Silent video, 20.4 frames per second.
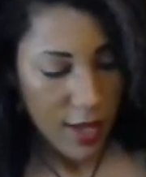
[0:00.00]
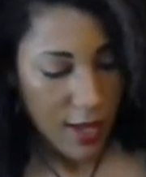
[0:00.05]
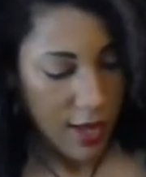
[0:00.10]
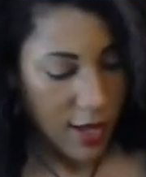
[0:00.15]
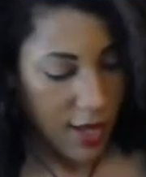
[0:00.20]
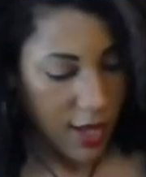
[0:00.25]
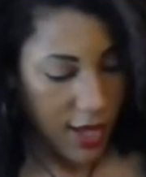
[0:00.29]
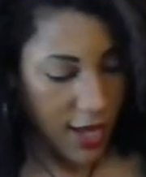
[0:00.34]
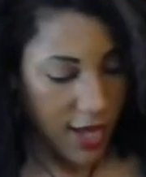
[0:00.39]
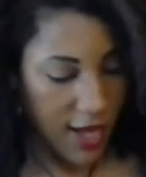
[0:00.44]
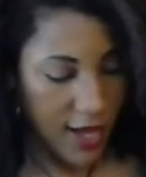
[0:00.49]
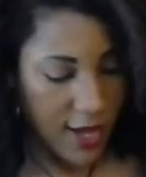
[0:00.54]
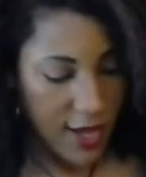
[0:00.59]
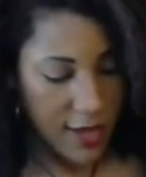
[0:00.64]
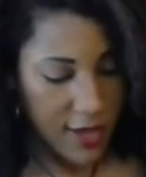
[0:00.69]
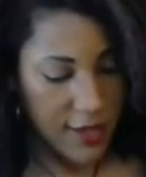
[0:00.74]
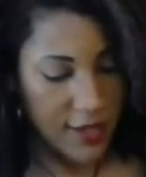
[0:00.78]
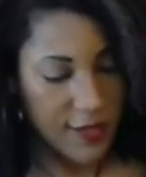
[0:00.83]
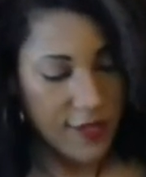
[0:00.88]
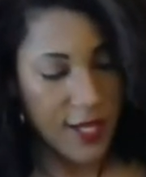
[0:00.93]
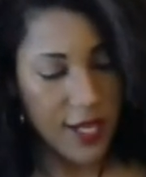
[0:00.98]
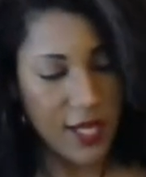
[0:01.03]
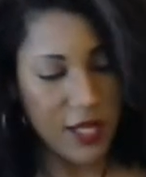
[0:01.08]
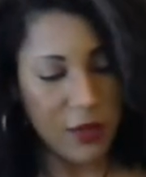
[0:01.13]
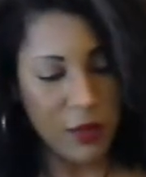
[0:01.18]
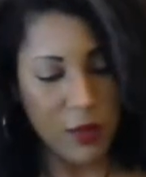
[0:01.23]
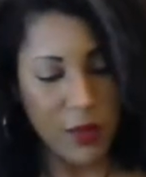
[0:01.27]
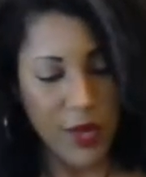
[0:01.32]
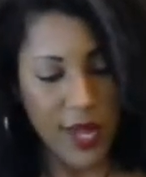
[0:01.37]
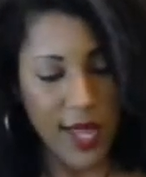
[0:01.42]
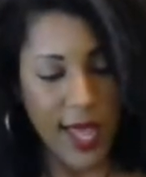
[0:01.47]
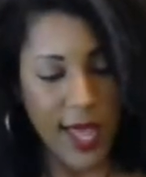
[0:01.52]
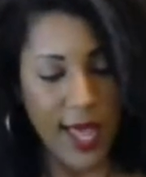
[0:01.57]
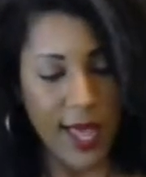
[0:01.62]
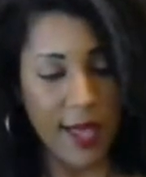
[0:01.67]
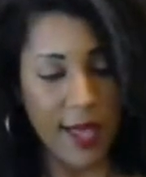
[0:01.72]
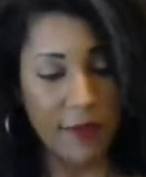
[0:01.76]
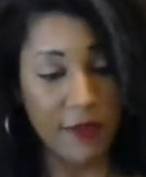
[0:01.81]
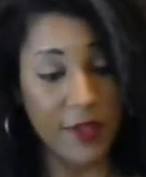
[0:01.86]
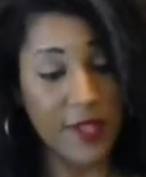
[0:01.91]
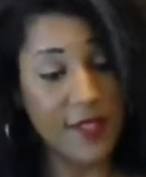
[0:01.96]
And the second one we
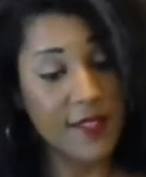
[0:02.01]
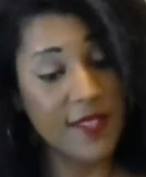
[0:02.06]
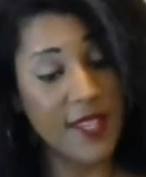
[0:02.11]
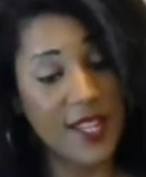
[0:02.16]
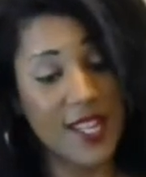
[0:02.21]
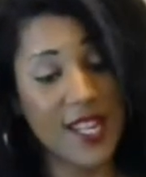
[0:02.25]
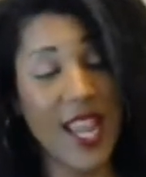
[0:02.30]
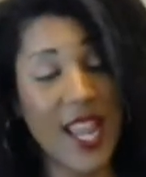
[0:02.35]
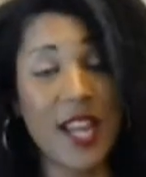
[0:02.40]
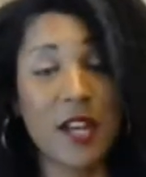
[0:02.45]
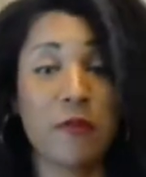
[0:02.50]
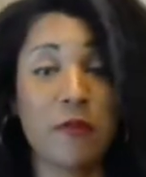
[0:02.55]
have is the Knight